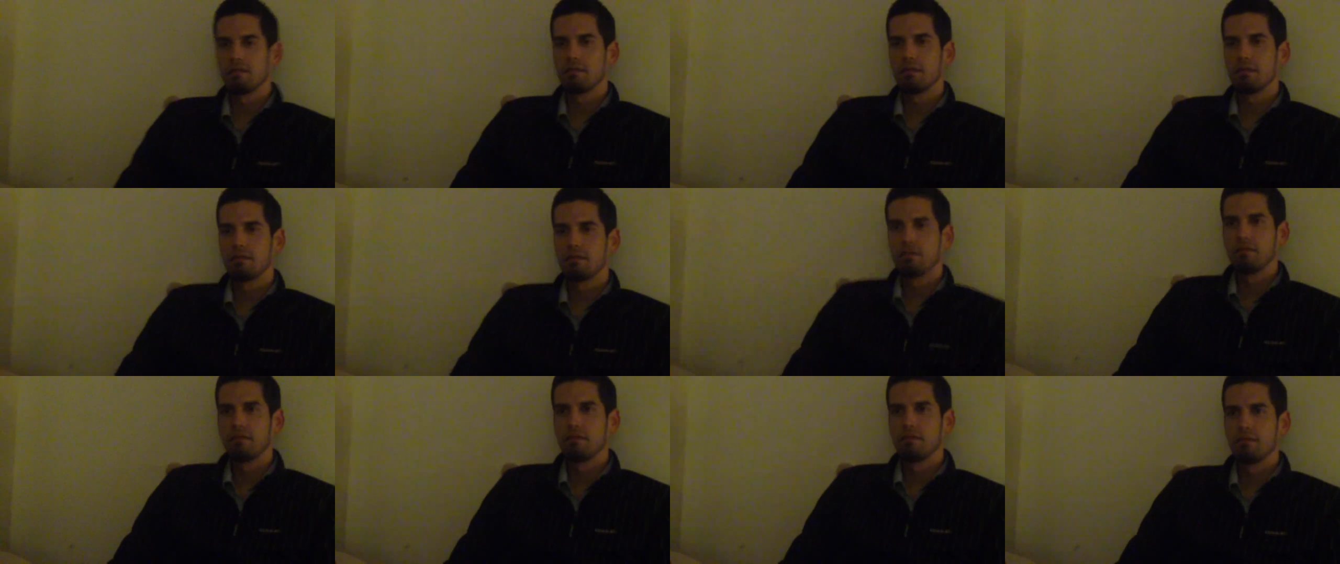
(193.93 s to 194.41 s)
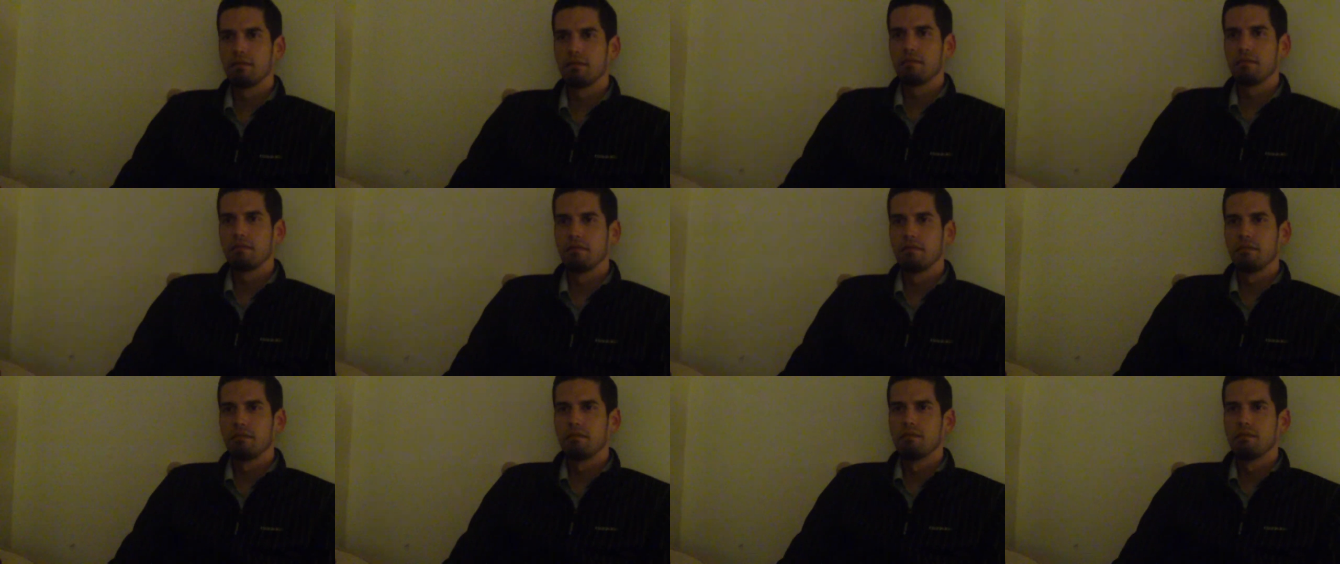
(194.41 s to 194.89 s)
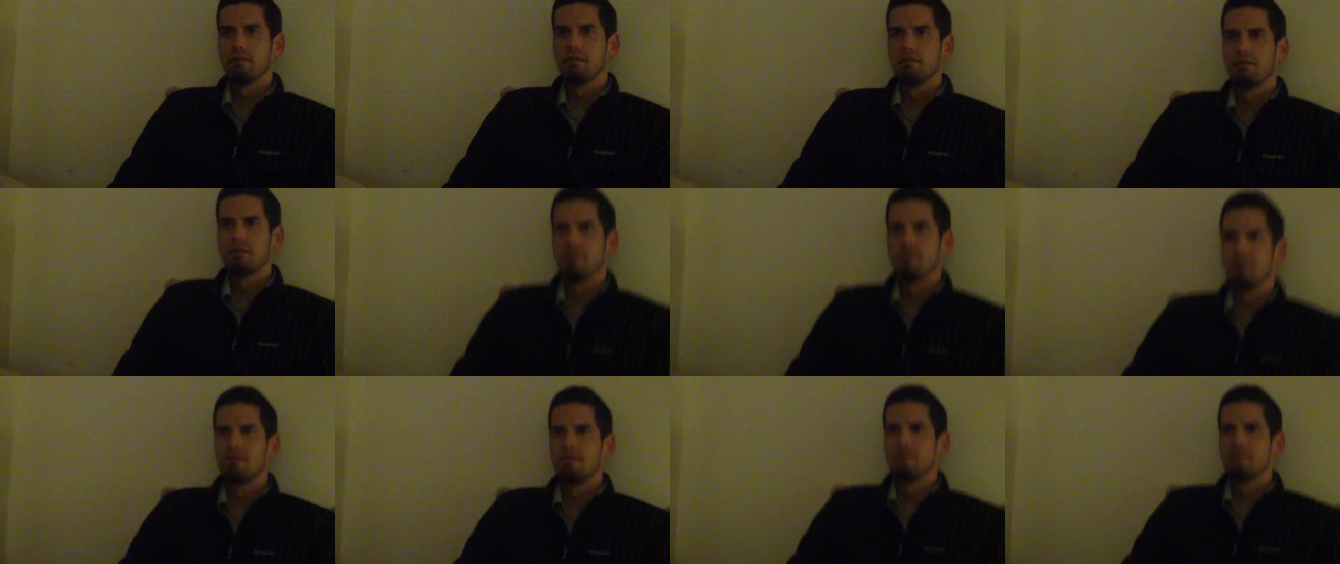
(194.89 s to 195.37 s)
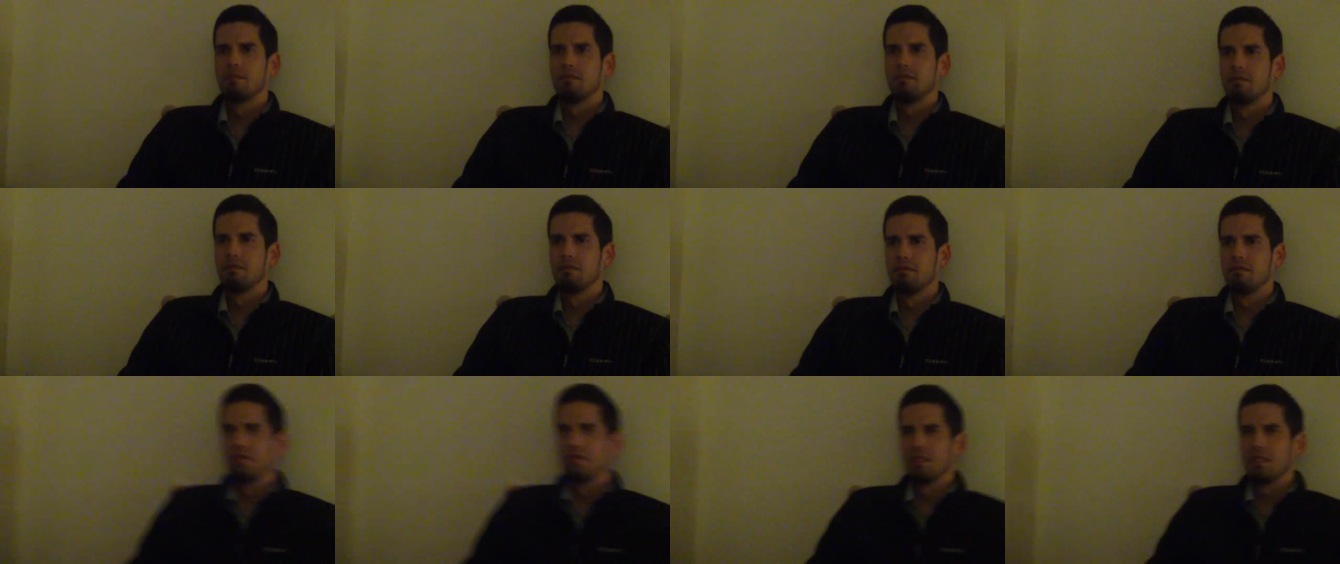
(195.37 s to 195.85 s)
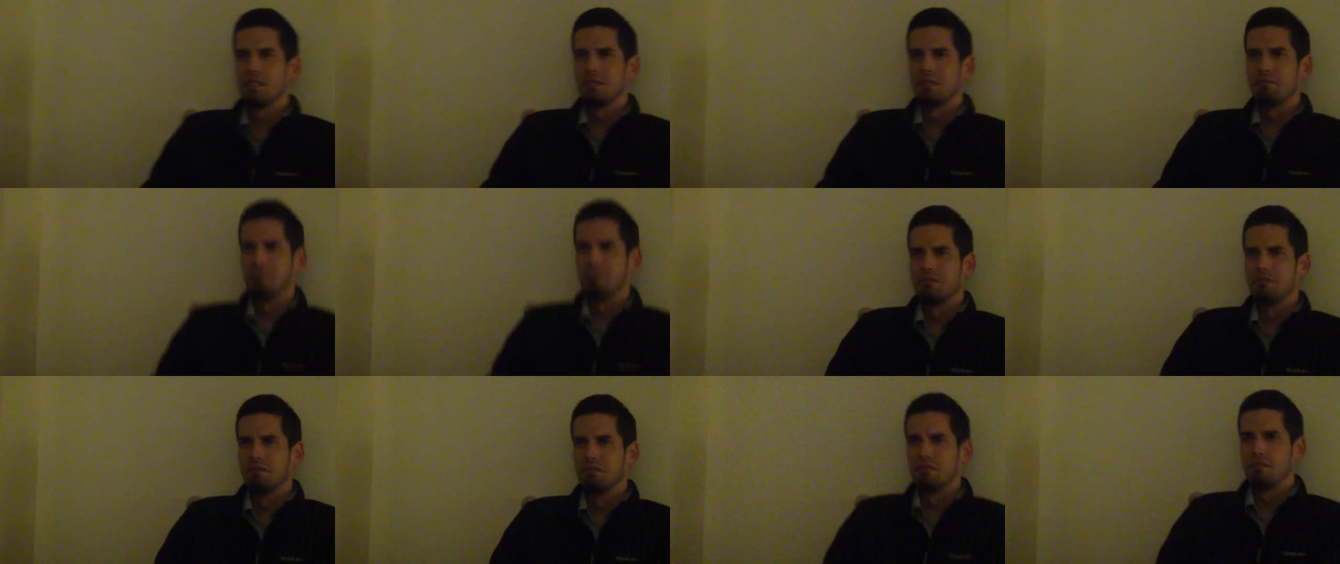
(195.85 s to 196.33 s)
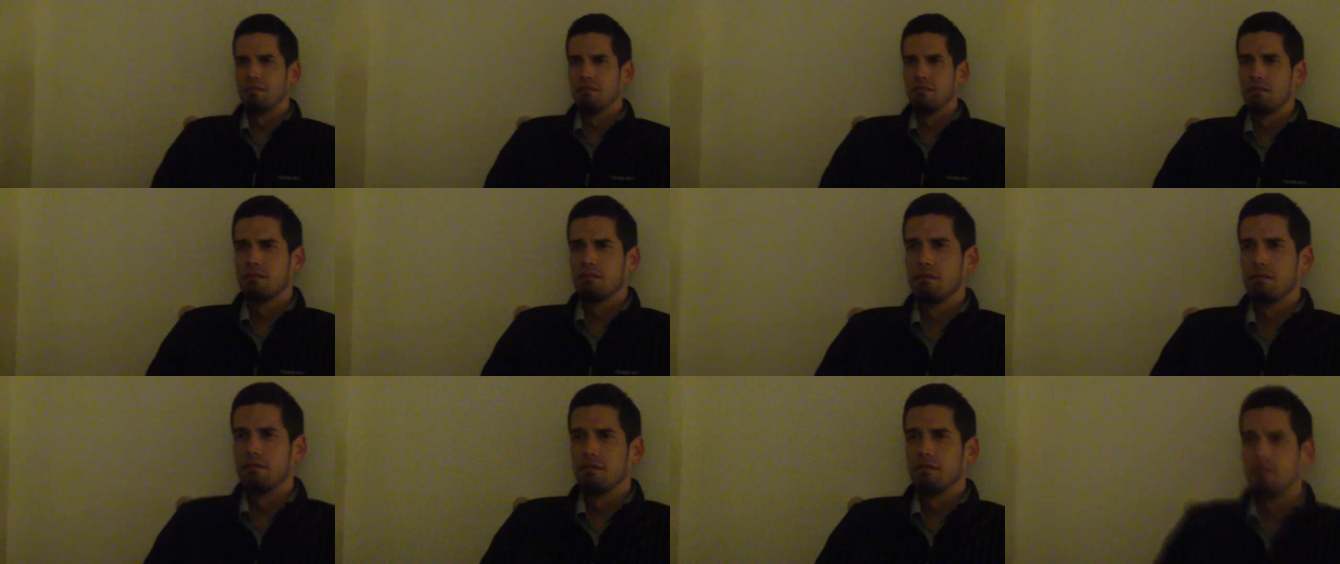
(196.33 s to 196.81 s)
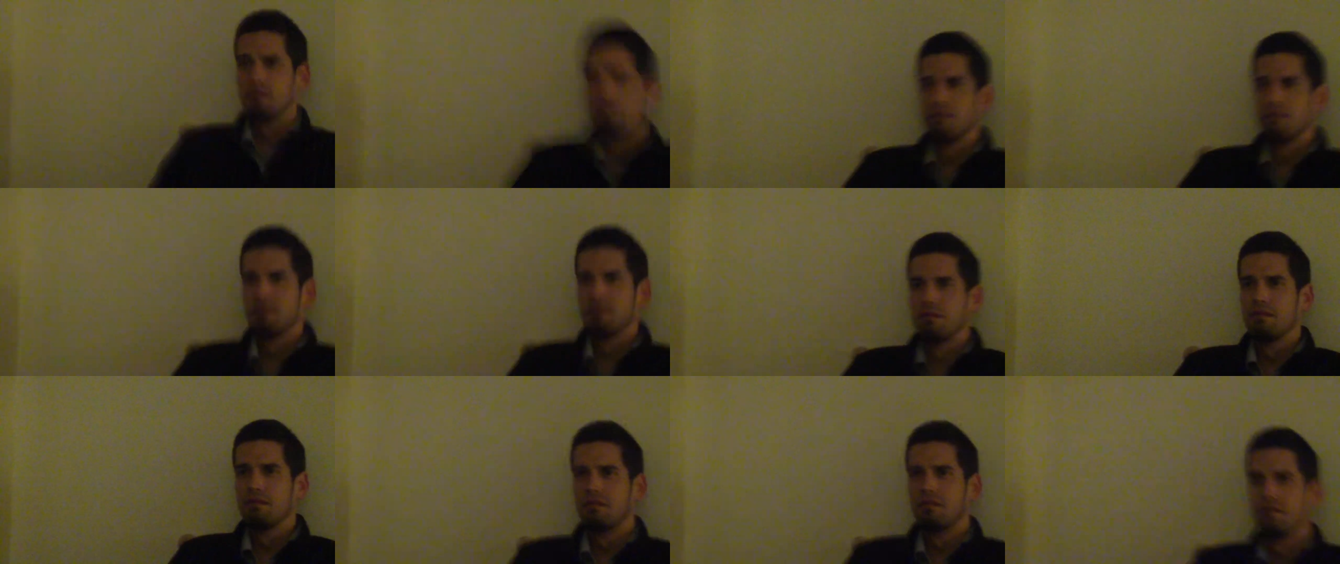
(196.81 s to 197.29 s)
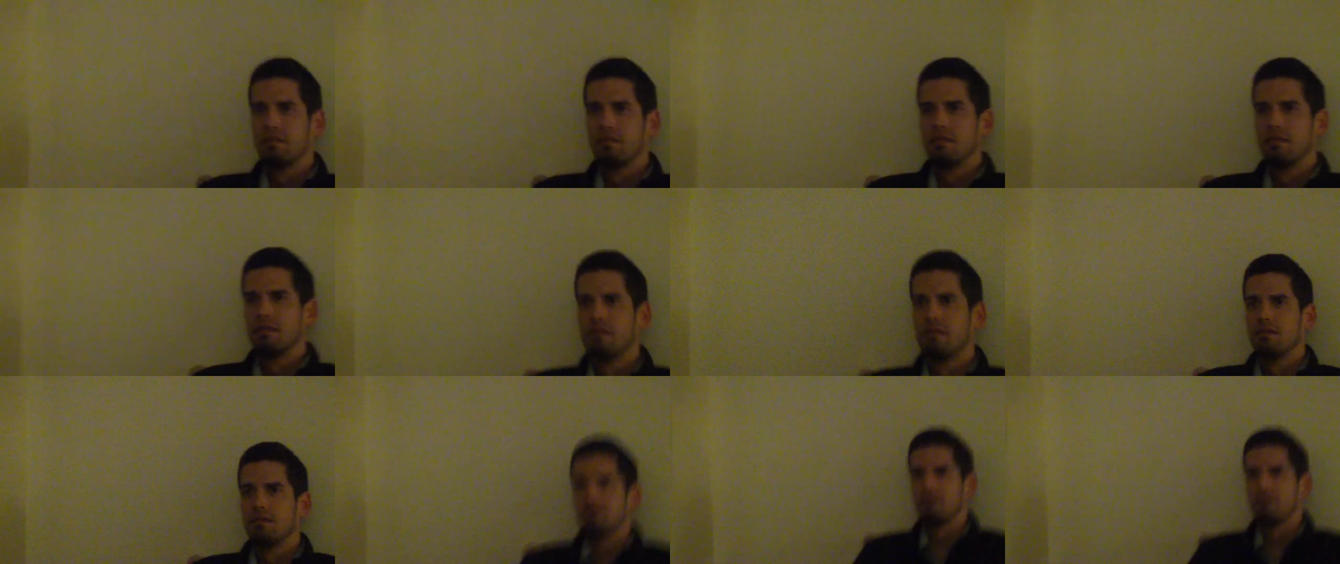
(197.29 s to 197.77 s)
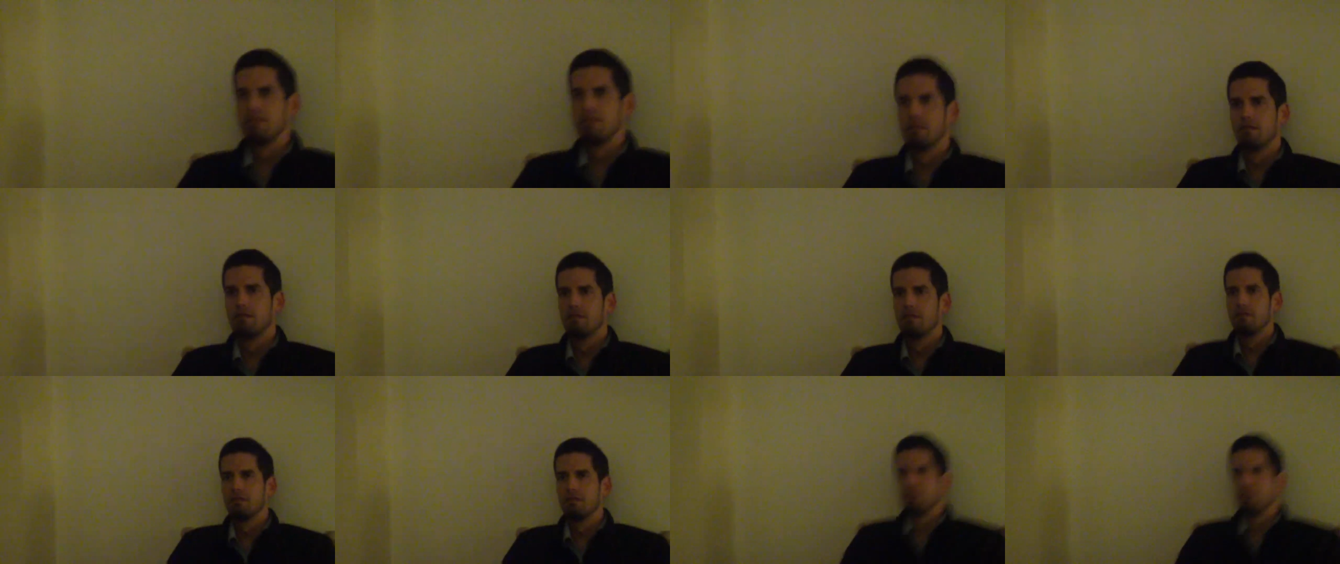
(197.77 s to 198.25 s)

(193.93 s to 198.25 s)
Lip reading: No one is speaking in this clip.